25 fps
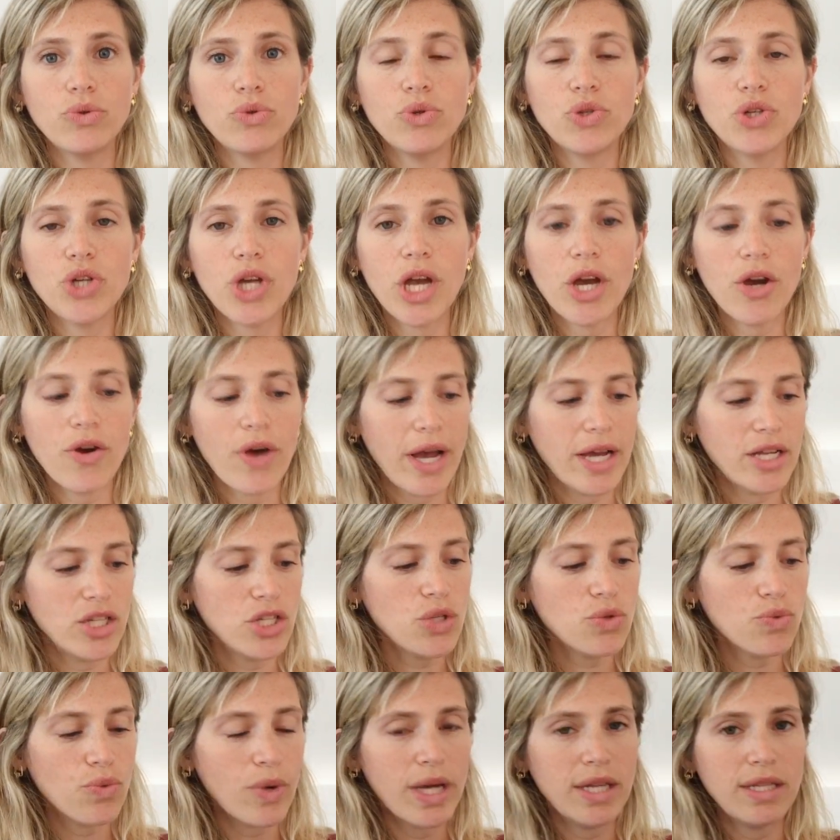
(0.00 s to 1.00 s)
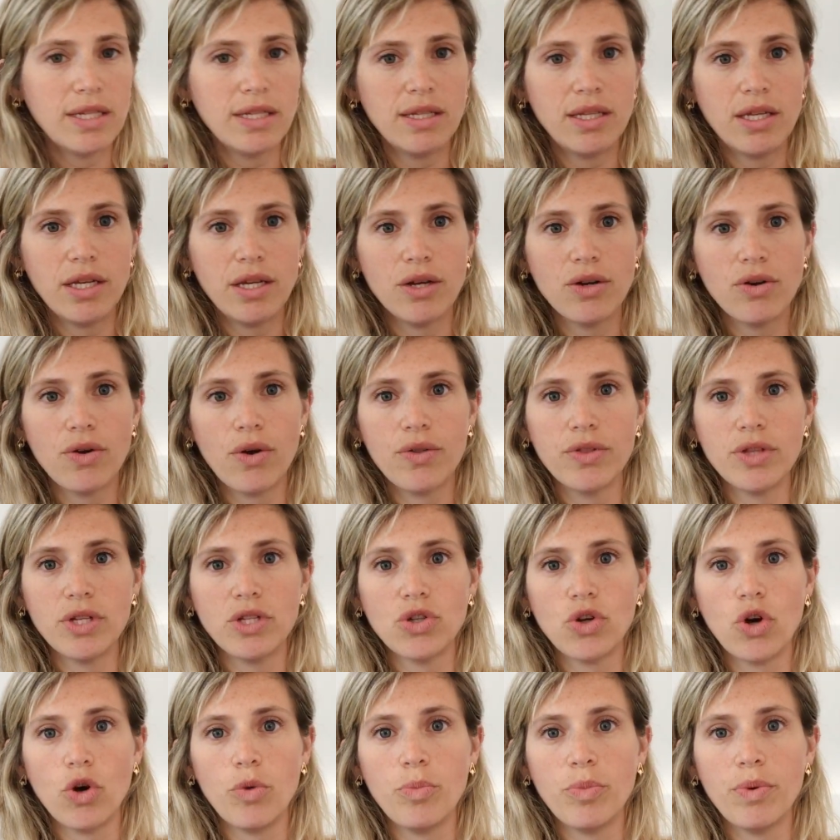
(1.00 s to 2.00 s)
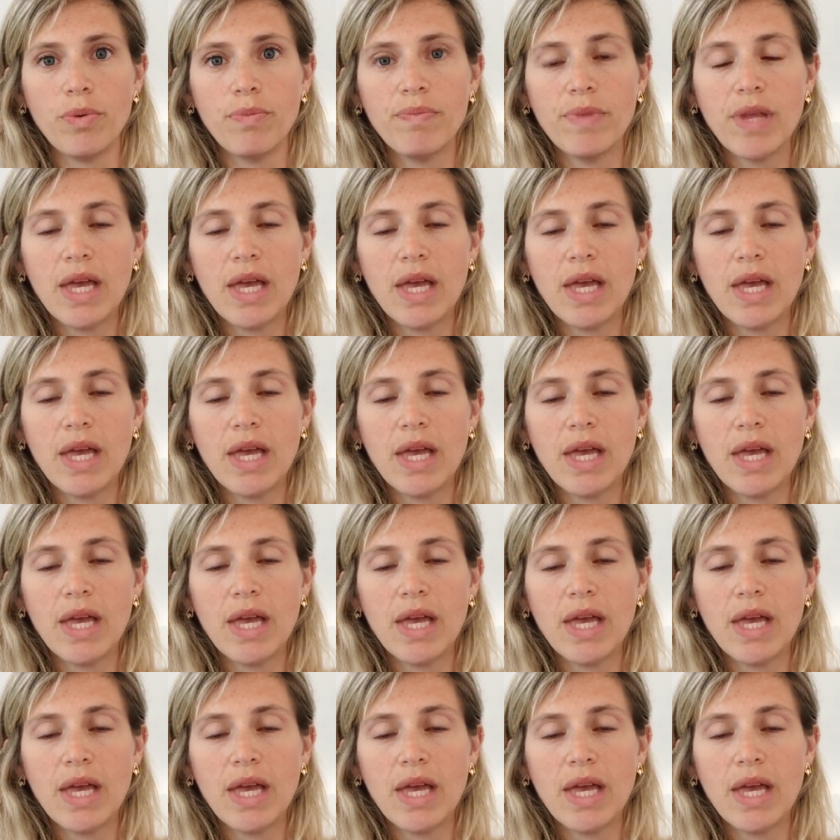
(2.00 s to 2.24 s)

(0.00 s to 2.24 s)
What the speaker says: to share, I just write it here on the top.